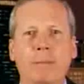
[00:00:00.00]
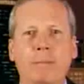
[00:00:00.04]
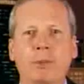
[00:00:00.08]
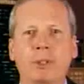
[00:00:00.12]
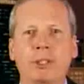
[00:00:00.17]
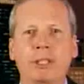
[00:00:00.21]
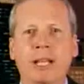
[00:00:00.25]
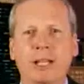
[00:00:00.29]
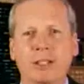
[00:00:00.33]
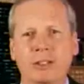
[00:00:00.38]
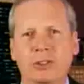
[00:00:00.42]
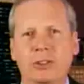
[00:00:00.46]

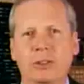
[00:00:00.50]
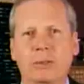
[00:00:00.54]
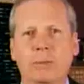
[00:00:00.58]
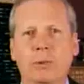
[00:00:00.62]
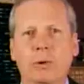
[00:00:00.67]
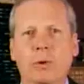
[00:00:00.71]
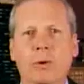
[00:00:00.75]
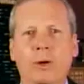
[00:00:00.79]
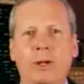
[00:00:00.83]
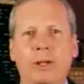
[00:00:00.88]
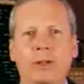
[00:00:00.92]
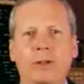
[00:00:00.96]
protects an
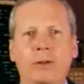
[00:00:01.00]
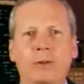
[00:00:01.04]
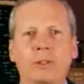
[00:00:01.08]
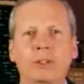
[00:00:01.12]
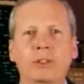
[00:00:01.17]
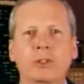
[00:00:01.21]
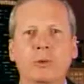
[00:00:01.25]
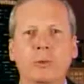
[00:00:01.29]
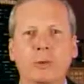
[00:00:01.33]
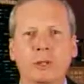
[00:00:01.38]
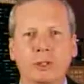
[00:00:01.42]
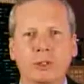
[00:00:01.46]
employee who
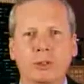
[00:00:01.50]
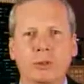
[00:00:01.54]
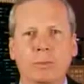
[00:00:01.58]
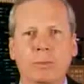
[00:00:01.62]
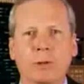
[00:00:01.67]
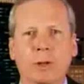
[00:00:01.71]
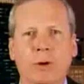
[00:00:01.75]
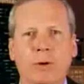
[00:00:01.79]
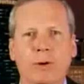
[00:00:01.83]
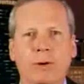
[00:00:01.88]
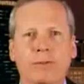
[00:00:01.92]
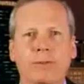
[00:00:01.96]
is a
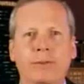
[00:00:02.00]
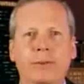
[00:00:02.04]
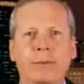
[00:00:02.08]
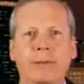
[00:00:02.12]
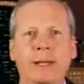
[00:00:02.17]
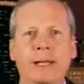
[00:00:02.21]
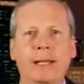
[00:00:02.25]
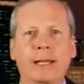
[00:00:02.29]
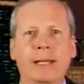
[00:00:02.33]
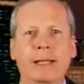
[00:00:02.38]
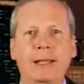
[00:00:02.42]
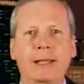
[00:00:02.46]
whistleblower
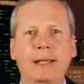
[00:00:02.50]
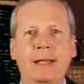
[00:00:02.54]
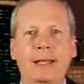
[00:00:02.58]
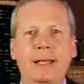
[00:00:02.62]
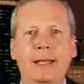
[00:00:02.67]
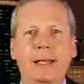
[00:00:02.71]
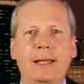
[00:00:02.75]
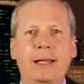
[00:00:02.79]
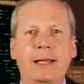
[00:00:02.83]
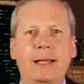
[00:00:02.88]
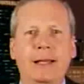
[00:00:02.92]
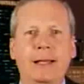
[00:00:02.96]
from any
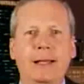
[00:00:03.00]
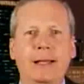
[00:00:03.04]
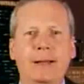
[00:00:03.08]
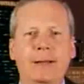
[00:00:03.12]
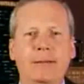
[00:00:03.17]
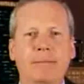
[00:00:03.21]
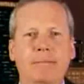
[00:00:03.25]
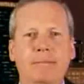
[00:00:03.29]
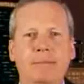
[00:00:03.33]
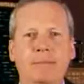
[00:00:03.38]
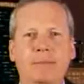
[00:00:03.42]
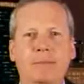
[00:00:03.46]

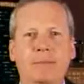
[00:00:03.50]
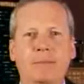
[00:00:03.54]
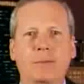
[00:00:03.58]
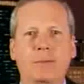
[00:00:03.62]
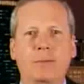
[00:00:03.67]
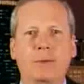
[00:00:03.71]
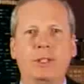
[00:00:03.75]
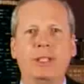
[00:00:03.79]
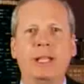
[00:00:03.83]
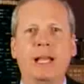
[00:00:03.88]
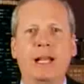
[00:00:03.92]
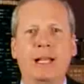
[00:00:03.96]

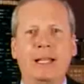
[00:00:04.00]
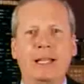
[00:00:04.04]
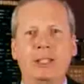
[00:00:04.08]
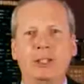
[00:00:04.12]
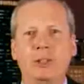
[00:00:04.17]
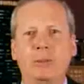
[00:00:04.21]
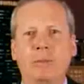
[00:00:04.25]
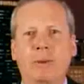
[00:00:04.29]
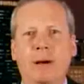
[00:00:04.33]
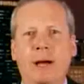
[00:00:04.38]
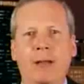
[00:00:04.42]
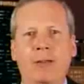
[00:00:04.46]

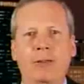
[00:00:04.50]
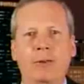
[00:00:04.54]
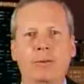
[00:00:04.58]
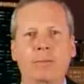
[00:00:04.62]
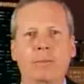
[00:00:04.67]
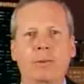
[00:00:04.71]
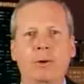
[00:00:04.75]
retaliation by their